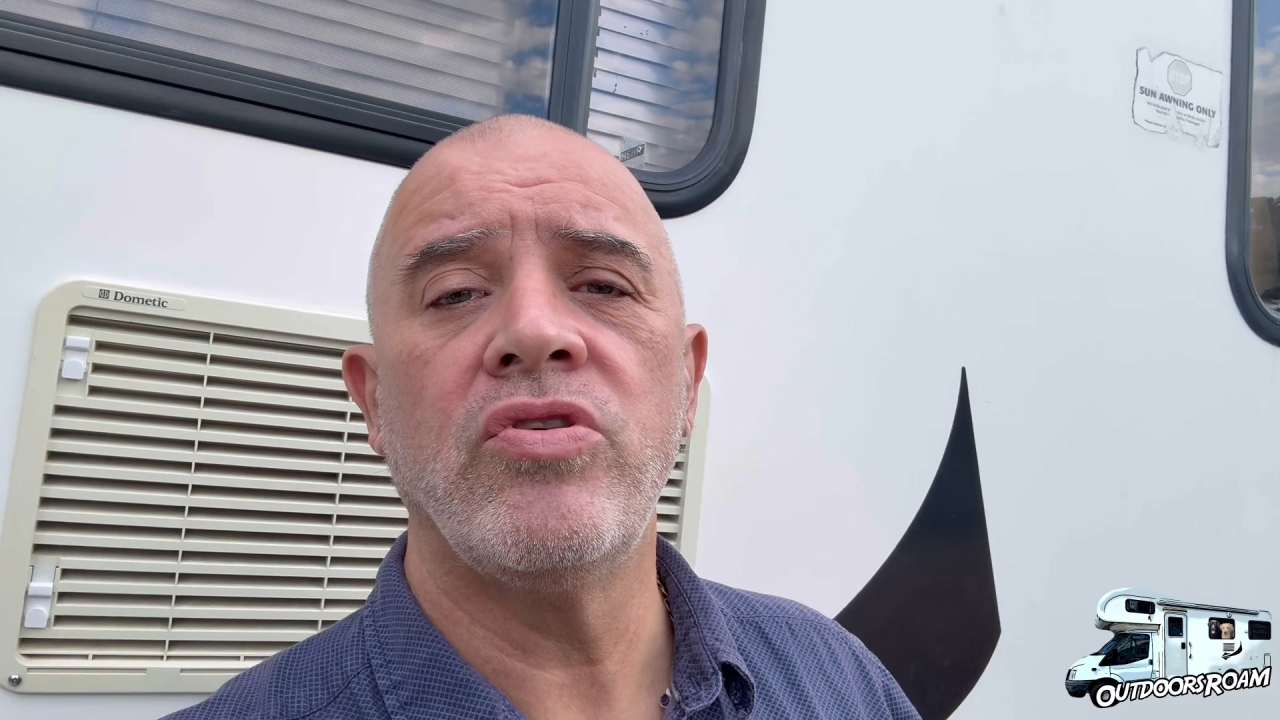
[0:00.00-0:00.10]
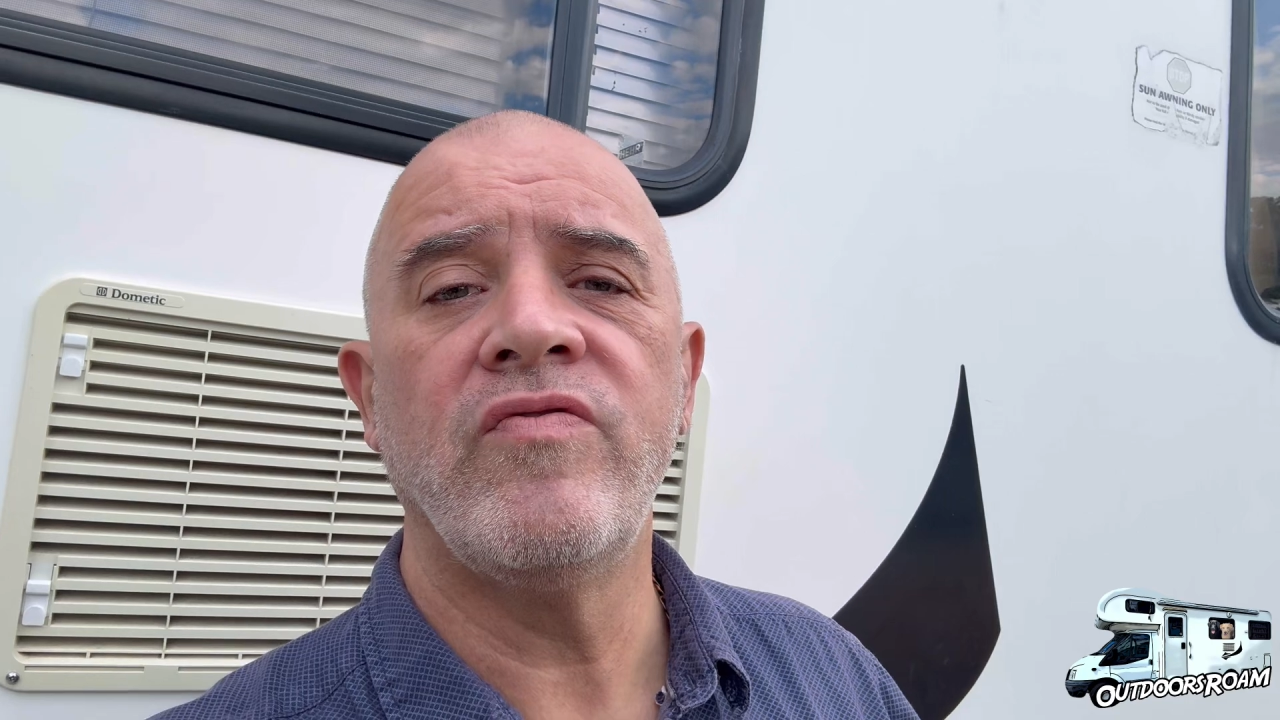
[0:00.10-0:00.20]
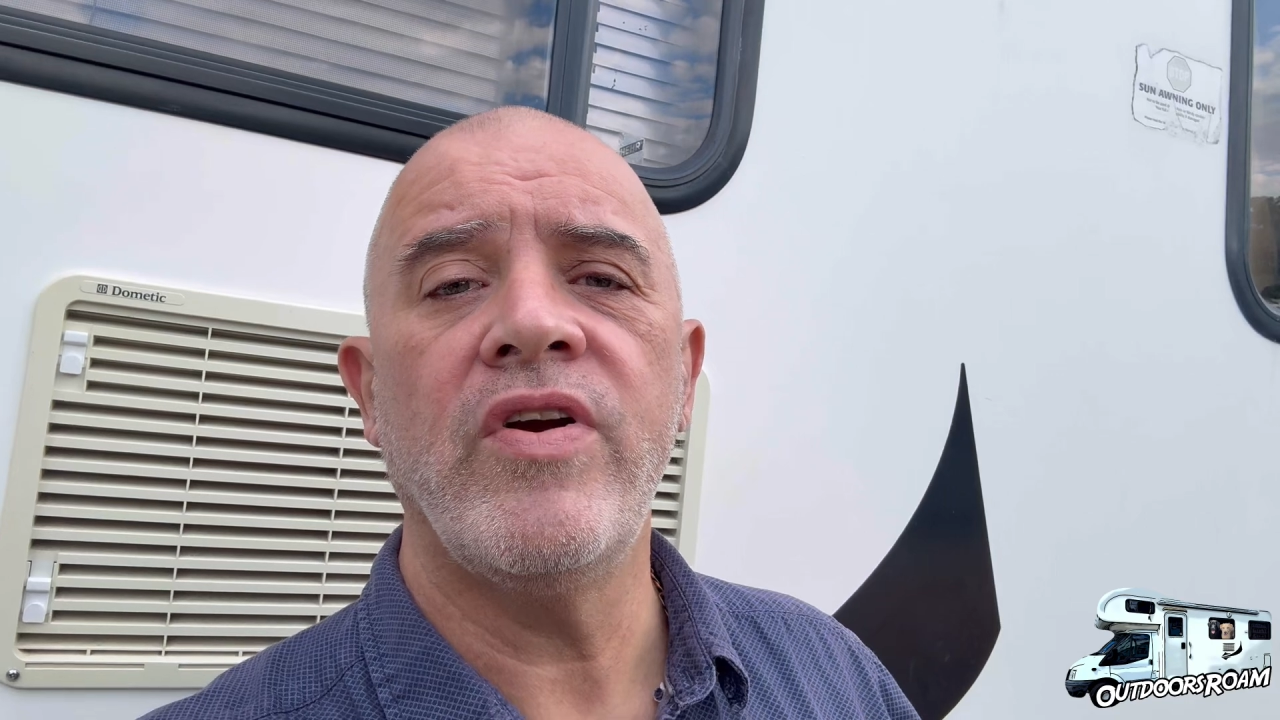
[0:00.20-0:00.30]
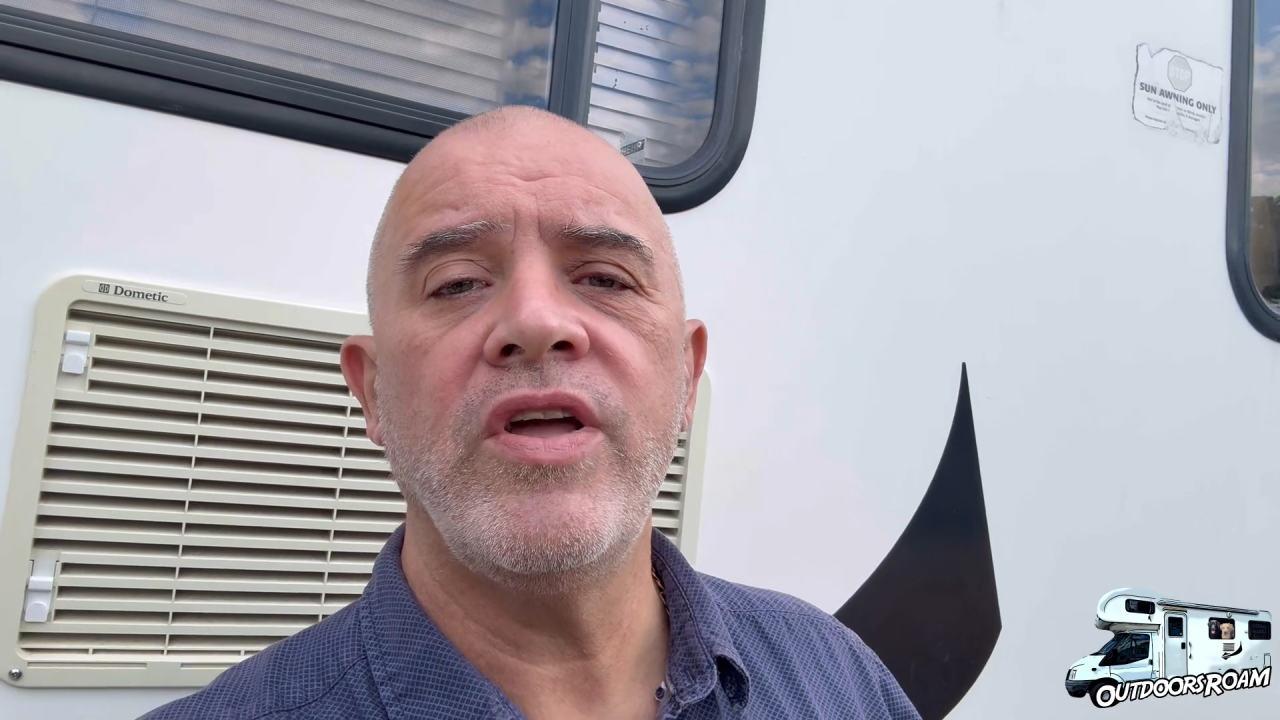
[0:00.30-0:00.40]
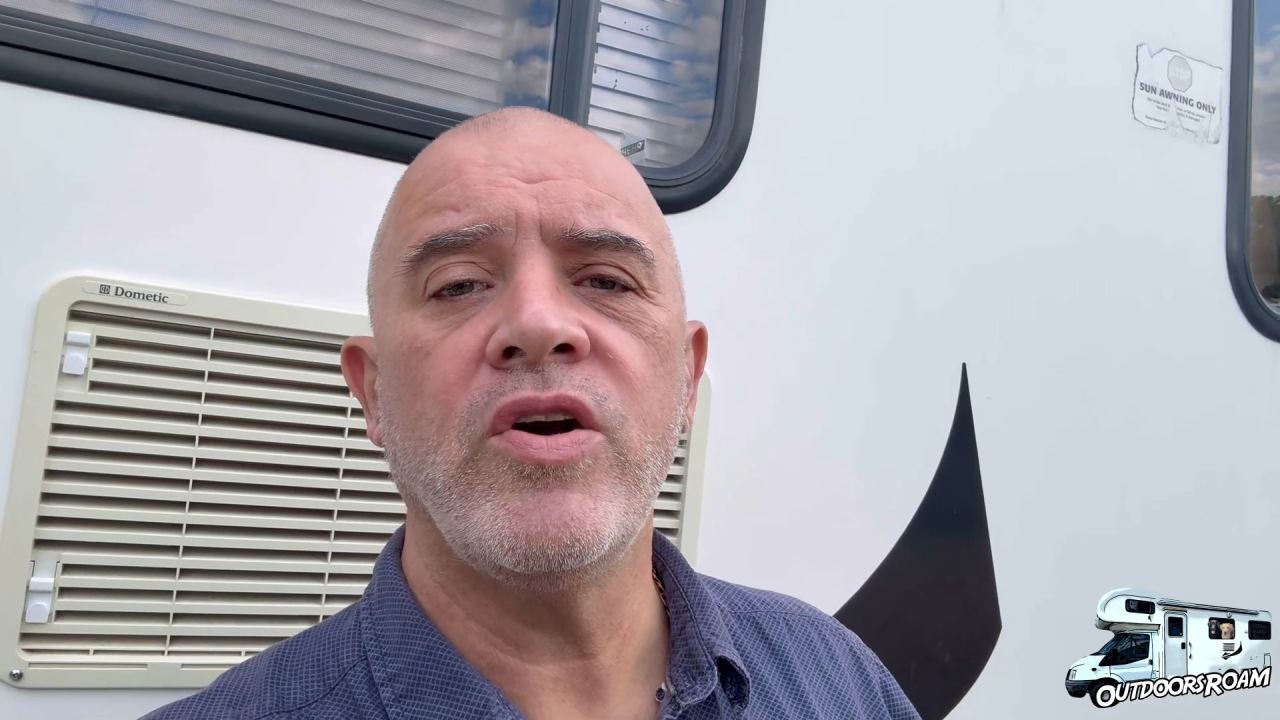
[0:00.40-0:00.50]
a
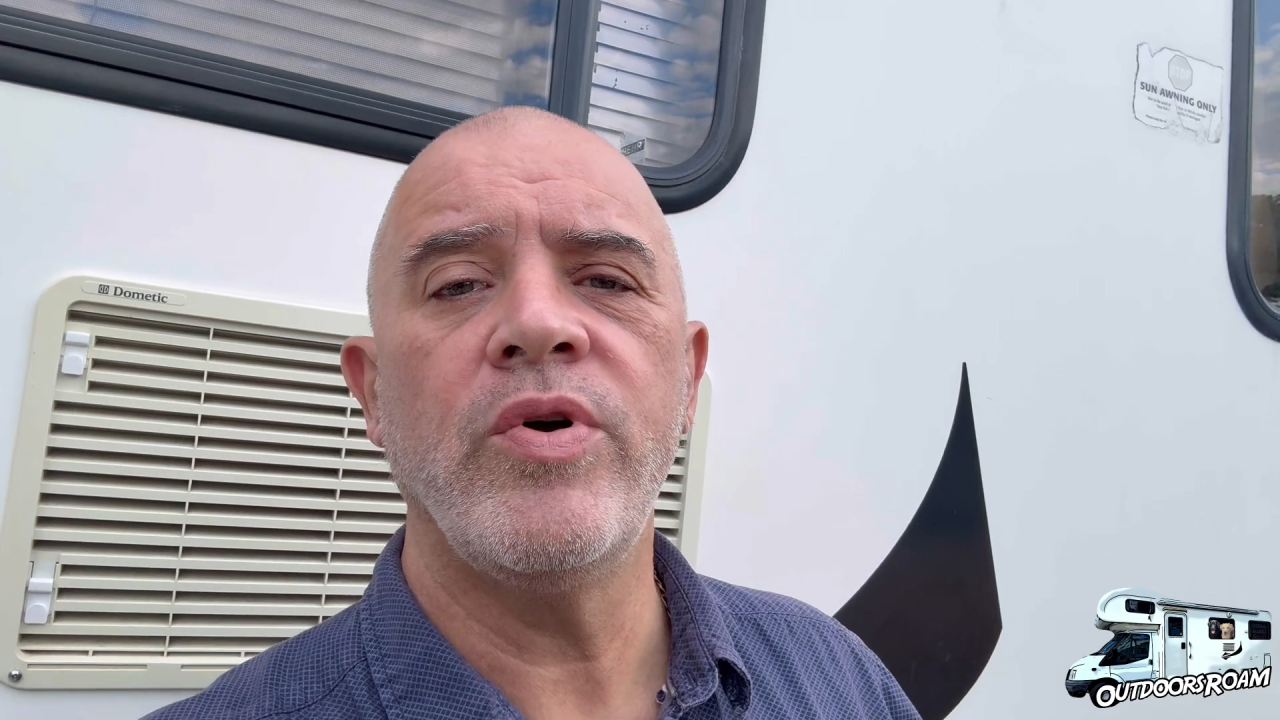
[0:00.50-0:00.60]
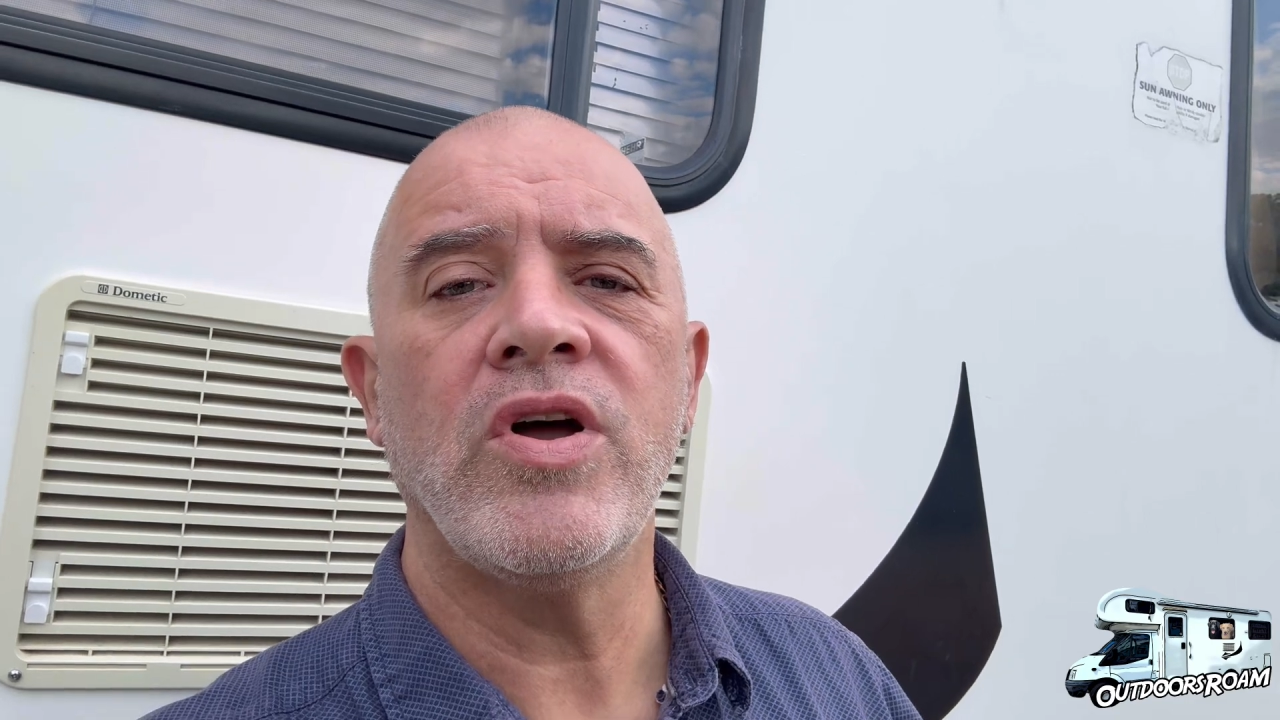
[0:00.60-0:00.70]
very quick